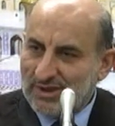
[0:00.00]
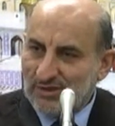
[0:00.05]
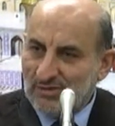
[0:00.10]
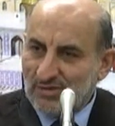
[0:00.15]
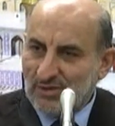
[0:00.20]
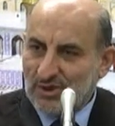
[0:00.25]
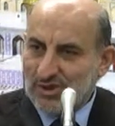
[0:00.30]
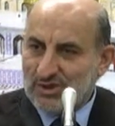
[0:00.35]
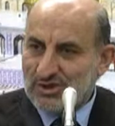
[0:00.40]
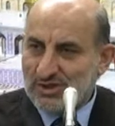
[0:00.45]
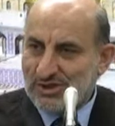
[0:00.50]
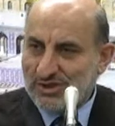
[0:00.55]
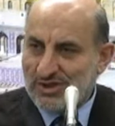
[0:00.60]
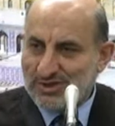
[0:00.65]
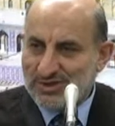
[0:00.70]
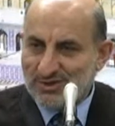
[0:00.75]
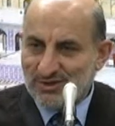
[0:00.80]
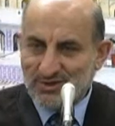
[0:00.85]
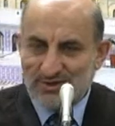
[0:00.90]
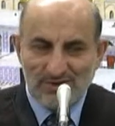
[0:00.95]
Moisture
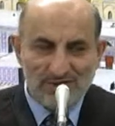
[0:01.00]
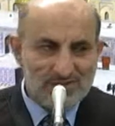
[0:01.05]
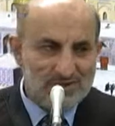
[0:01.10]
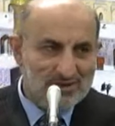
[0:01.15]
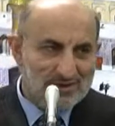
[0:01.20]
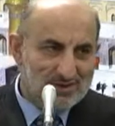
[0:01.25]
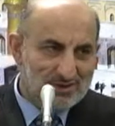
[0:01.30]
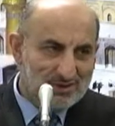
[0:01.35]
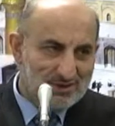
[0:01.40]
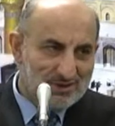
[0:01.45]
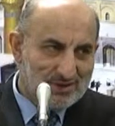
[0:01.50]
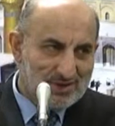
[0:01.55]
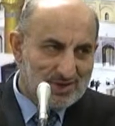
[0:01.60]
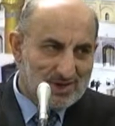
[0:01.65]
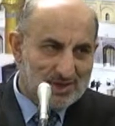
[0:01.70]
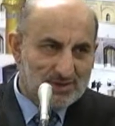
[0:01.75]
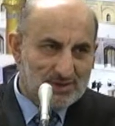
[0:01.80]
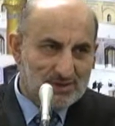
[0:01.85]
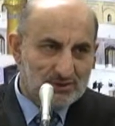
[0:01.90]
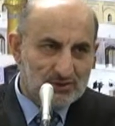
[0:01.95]
is not
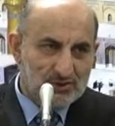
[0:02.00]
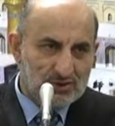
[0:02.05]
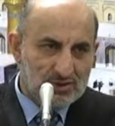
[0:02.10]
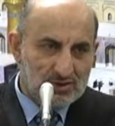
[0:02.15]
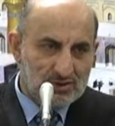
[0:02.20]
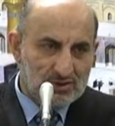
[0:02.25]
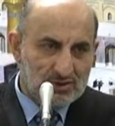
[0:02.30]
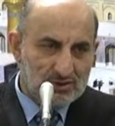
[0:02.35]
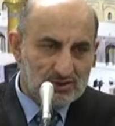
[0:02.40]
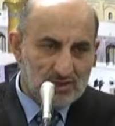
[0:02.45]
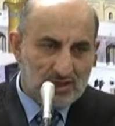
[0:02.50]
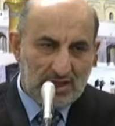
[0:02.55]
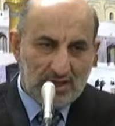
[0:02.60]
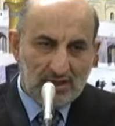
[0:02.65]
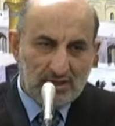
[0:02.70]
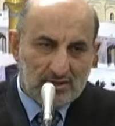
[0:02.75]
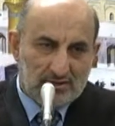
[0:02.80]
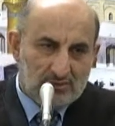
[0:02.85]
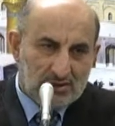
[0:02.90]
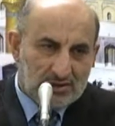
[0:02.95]
exceptional,
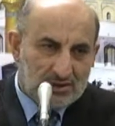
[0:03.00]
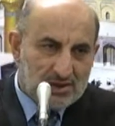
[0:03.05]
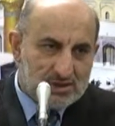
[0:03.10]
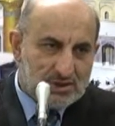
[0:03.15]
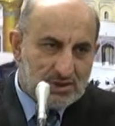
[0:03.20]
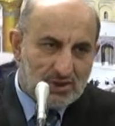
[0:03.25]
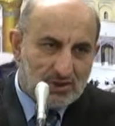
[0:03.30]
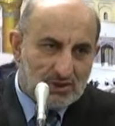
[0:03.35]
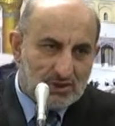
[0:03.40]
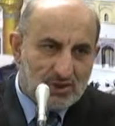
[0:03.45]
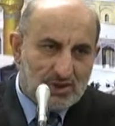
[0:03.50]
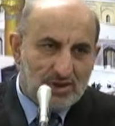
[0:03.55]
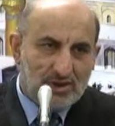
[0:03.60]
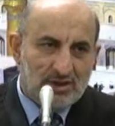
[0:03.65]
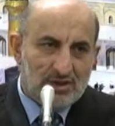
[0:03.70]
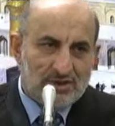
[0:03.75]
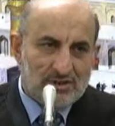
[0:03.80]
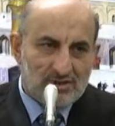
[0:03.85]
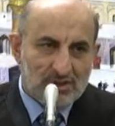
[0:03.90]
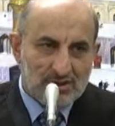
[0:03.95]
like let us say
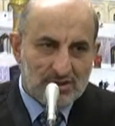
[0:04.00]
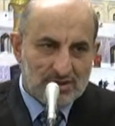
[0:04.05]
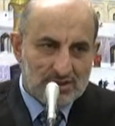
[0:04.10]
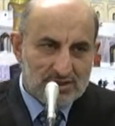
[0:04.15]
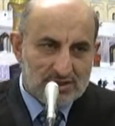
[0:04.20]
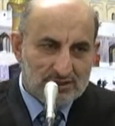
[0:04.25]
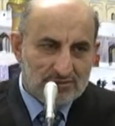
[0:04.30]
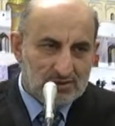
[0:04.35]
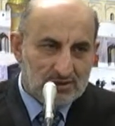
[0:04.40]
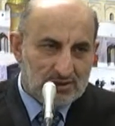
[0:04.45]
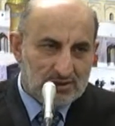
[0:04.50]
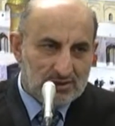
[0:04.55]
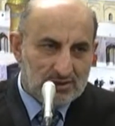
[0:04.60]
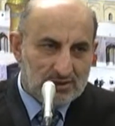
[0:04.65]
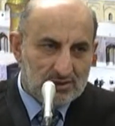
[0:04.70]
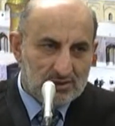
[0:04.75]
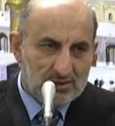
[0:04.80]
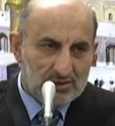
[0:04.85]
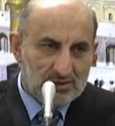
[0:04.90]
urine is not exceptional.